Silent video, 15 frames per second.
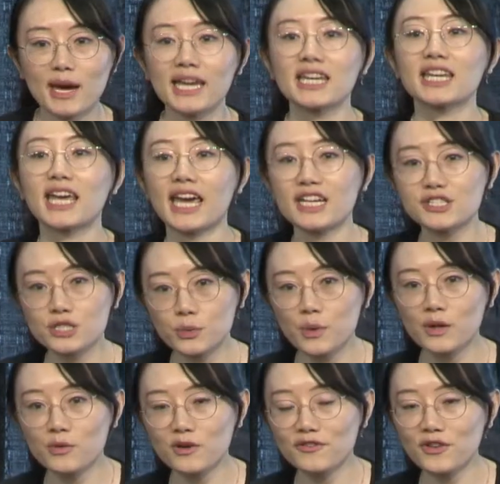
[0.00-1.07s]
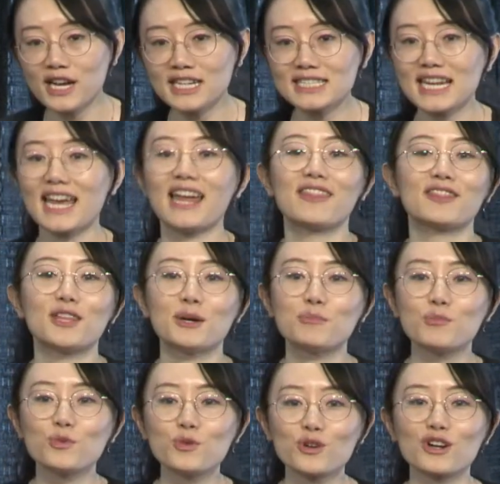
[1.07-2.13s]
by engaging with your friend, and the
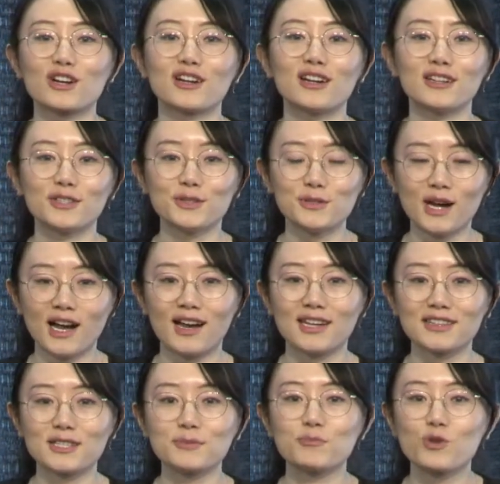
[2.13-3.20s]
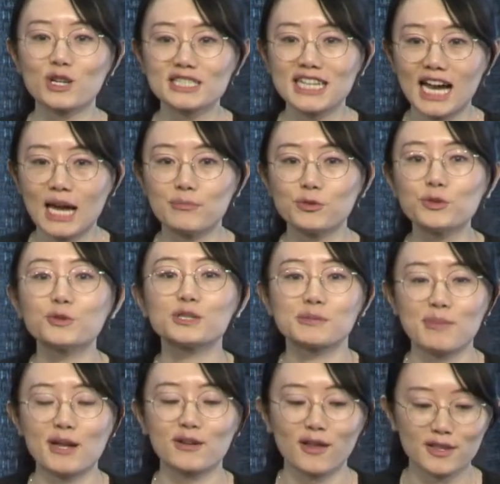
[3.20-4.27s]
more time you'll
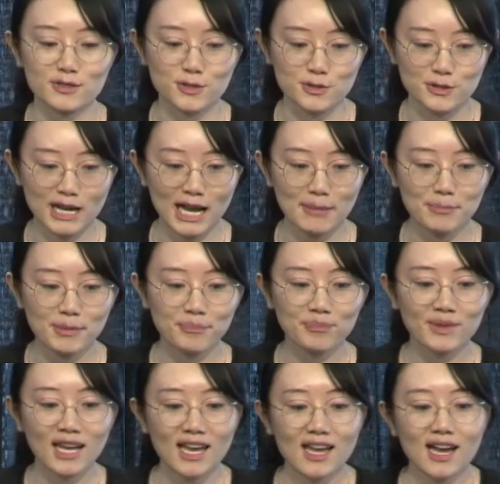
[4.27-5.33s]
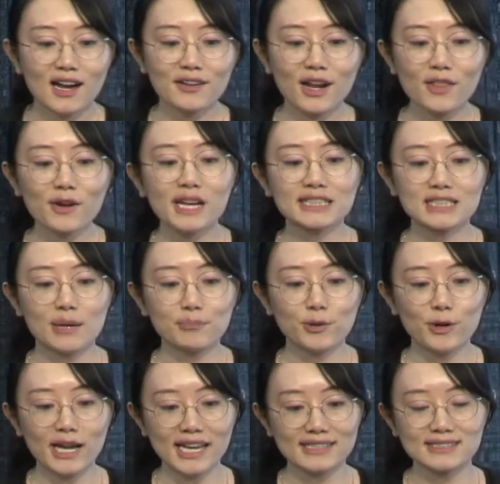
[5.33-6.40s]
spend on the social app. Another
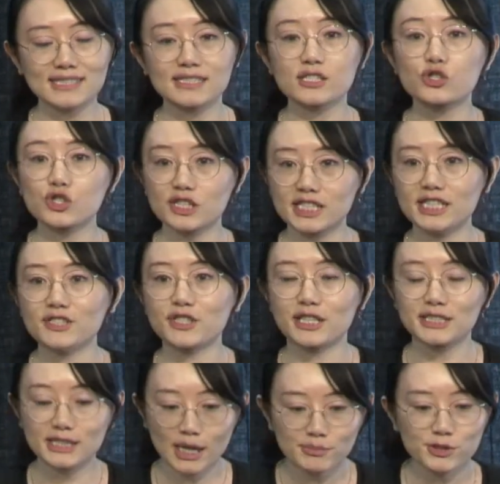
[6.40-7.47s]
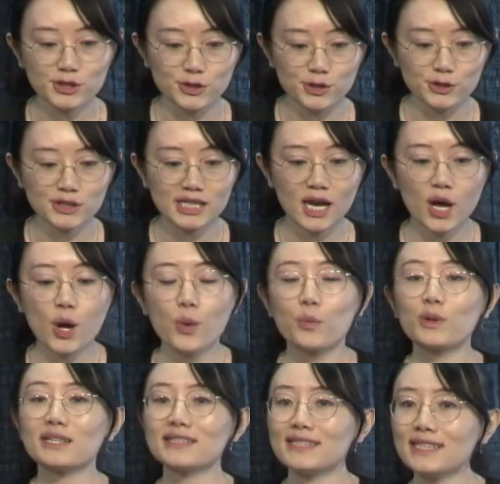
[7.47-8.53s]
example is the strategic substitute.
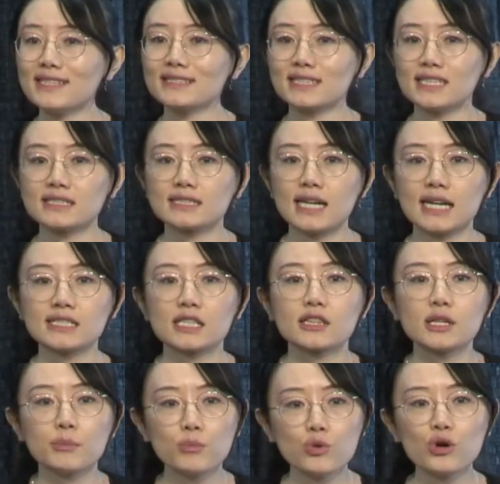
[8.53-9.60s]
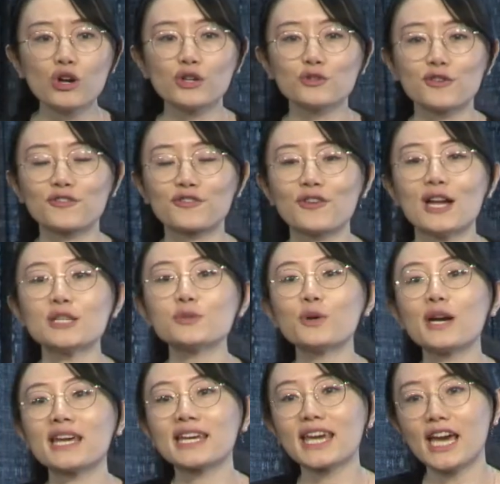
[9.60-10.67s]
What it is that the more your friend
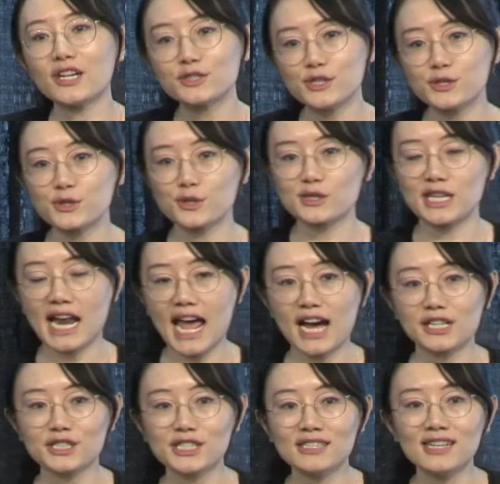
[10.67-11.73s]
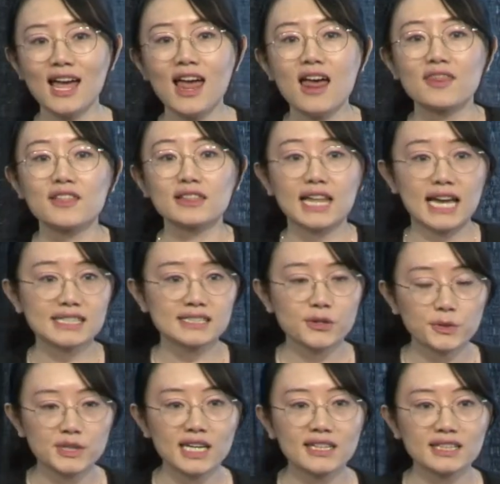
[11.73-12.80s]
will engage in certain action, the less
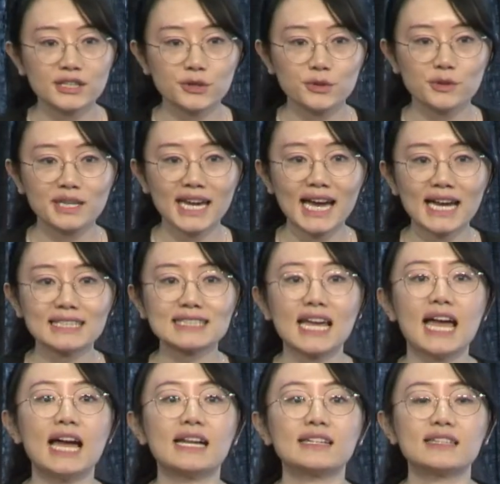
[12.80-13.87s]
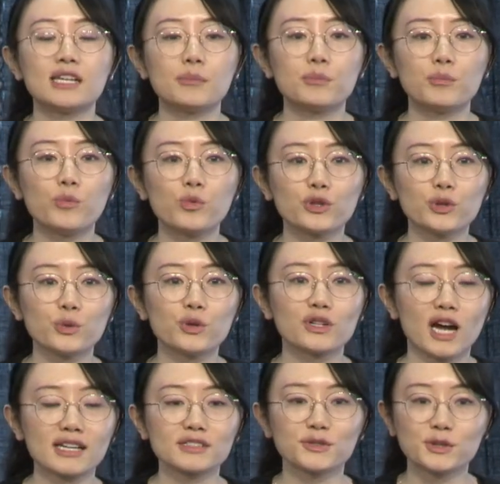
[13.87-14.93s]
utility you'll get, and
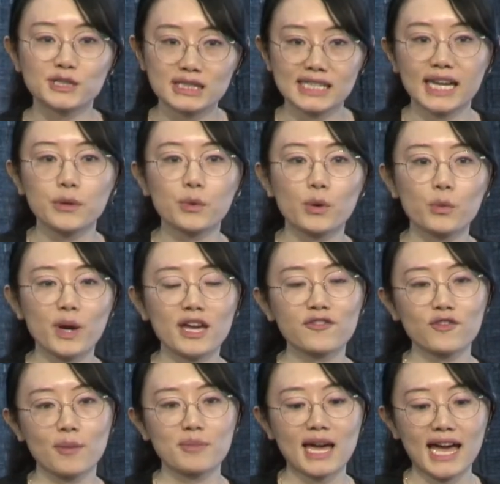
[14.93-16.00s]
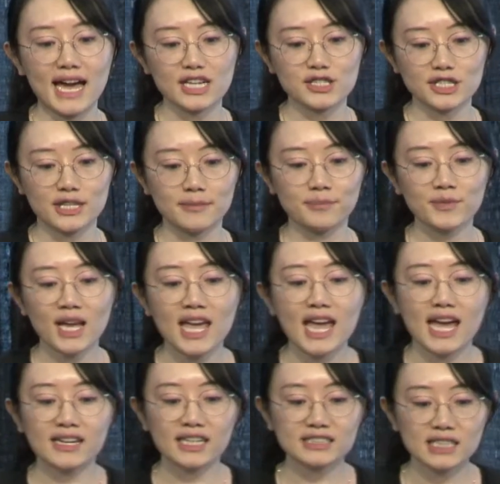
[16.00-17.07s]
you'll stay away from that action.
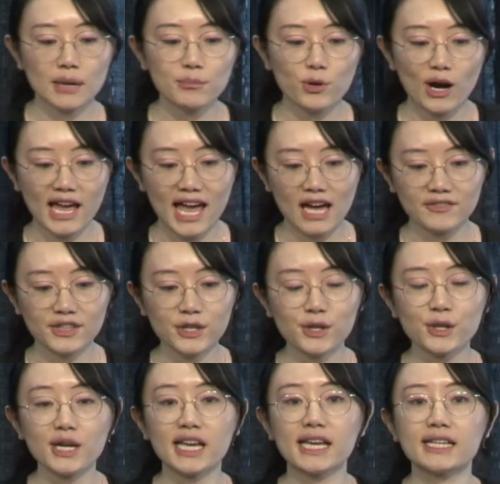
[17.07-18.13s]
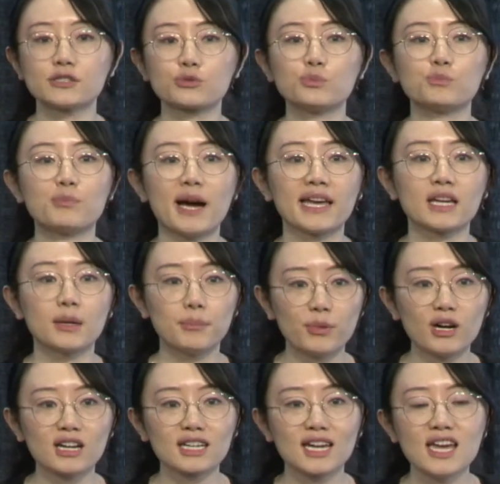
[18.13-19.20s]
An example I have here is buying a
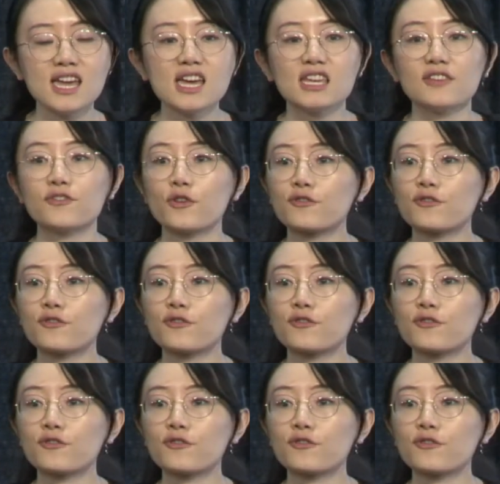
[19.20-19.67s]
book. If your